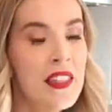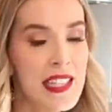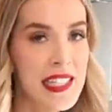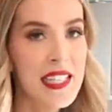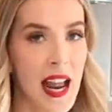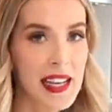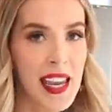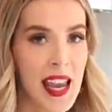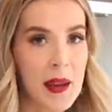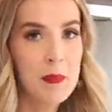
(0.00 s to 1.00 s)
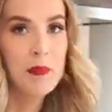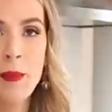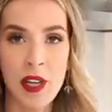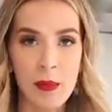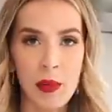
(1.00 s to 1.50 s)
This is not a game.
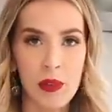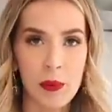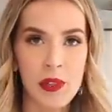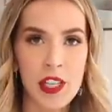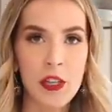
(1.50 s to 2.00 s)
I'm gonna be real with